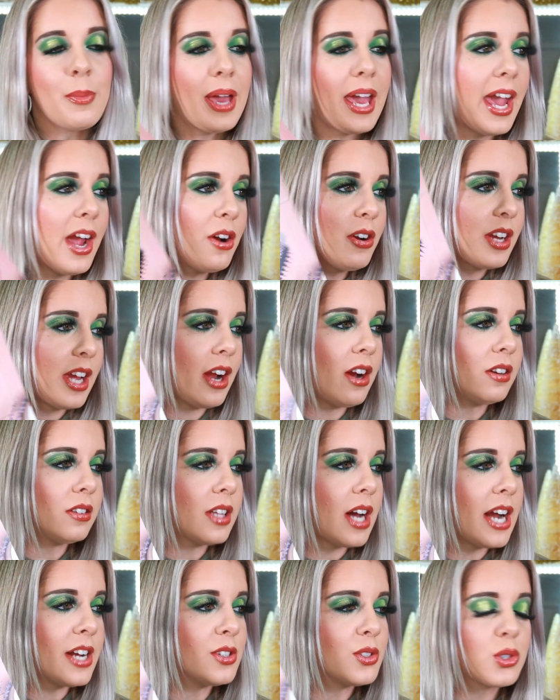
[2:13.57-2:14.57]
hair care
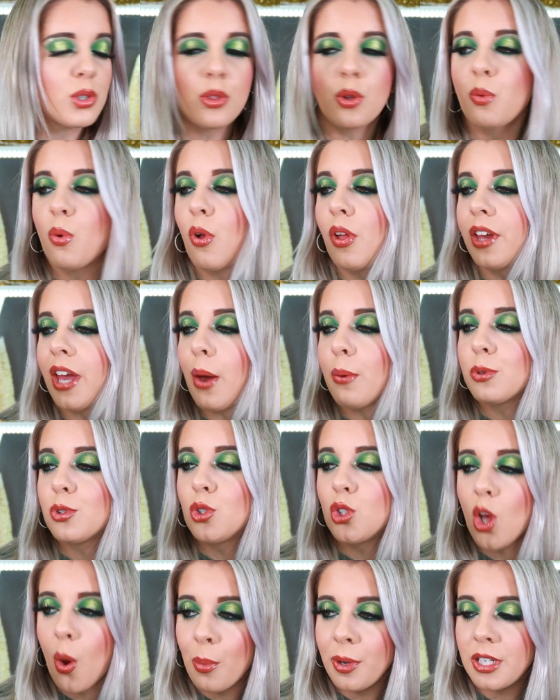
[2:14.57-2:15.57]
line. So they're rolling out with
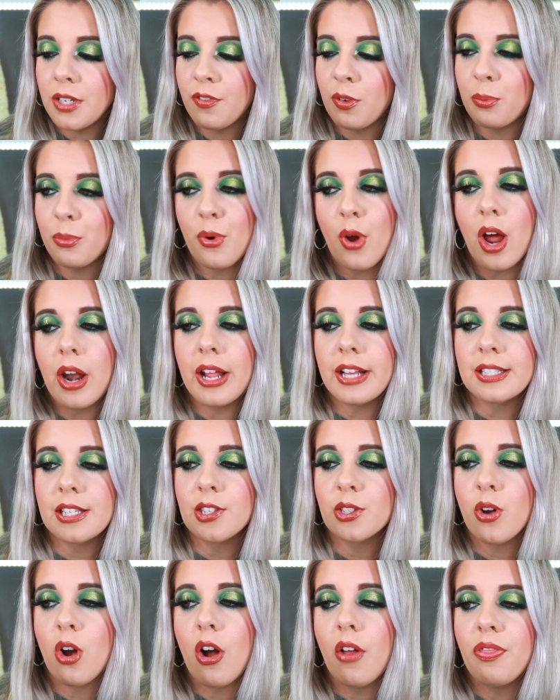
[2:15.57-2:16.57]
so many different products.
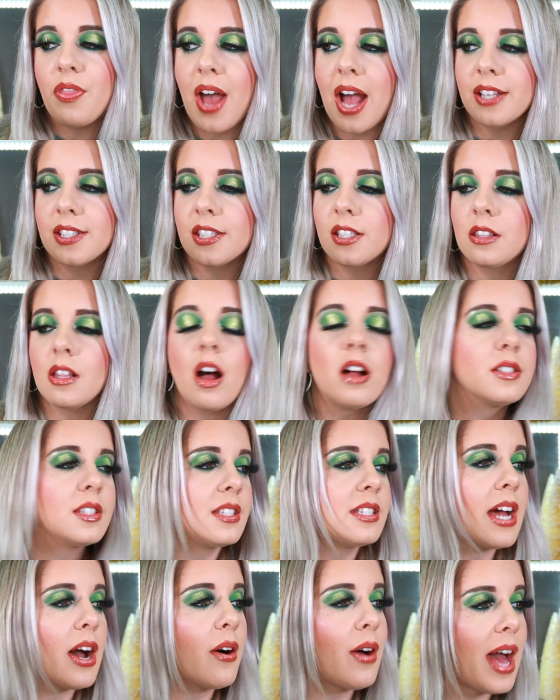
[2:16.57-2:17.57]
It's called That Salon
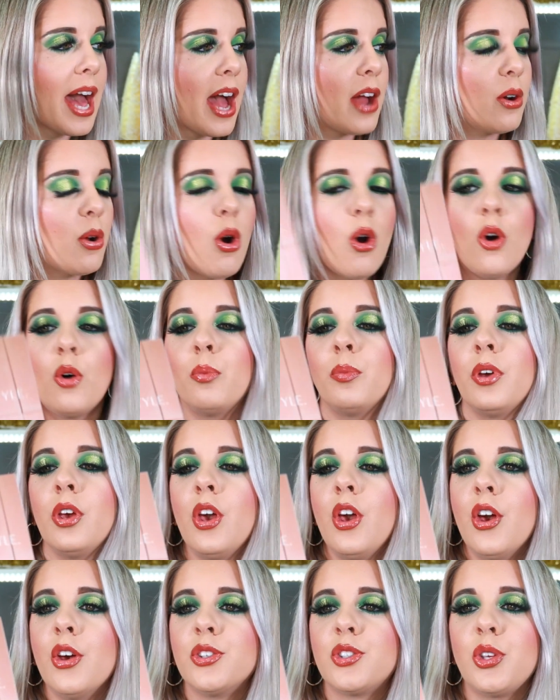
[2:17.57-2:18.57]
Style at Home.
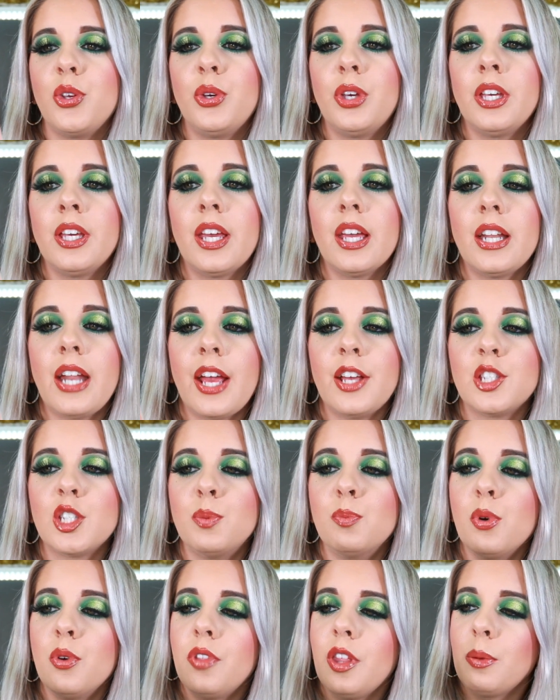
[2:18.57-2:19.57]
So you can get a
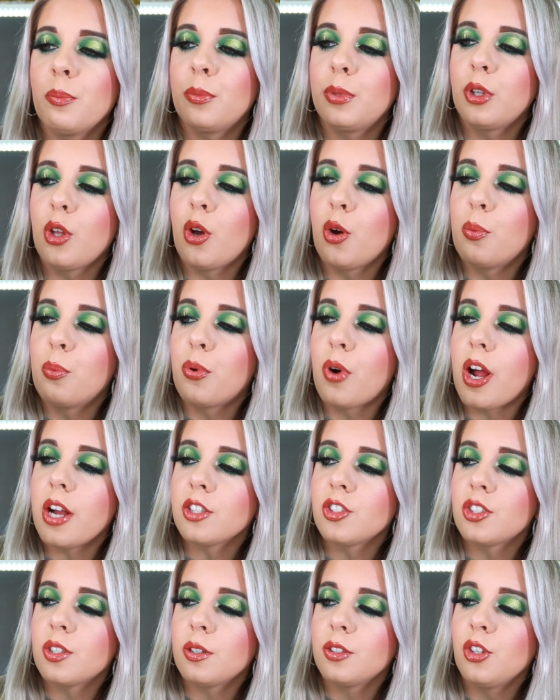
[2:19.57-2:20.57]
smoothing blow
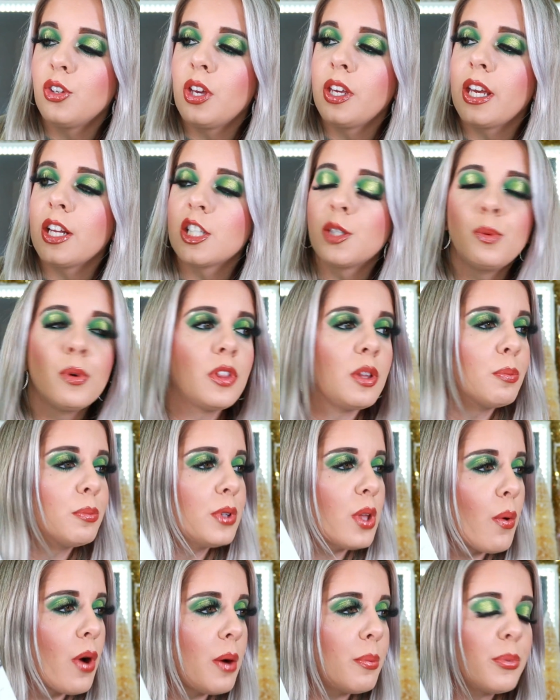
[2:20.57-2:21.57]
brush, you can get a smoothing
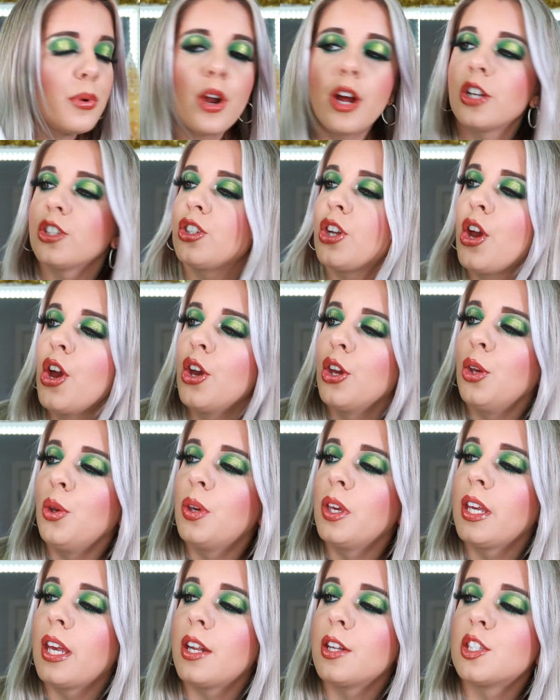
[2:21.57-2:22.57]
blowout brush, you
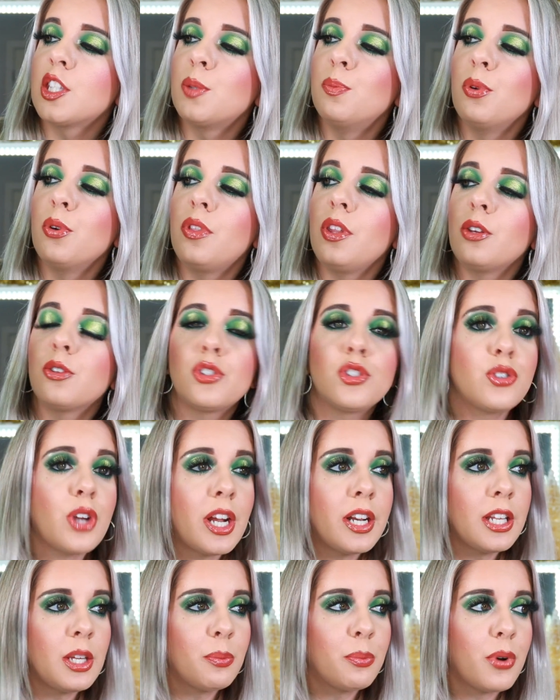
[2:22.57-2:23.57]
can get a smoothing
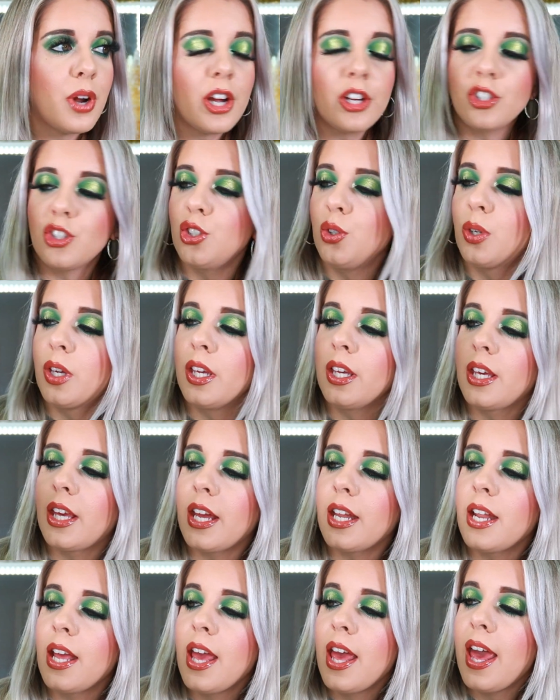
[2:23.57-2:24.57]
straightening brush, you can
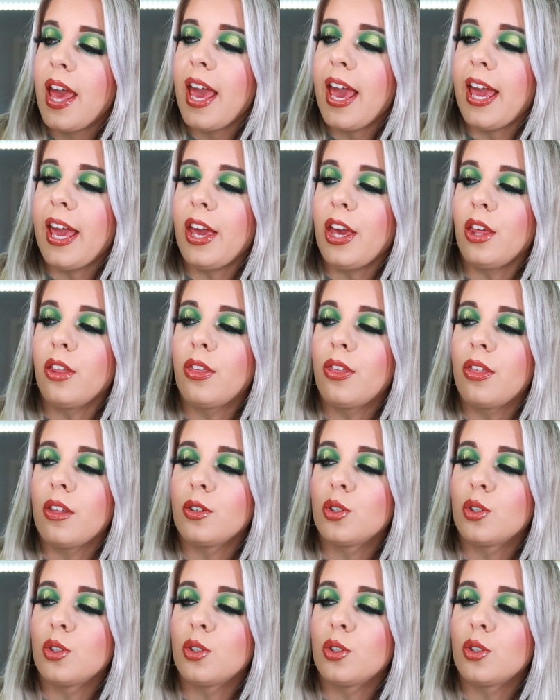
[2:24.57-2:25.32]
get a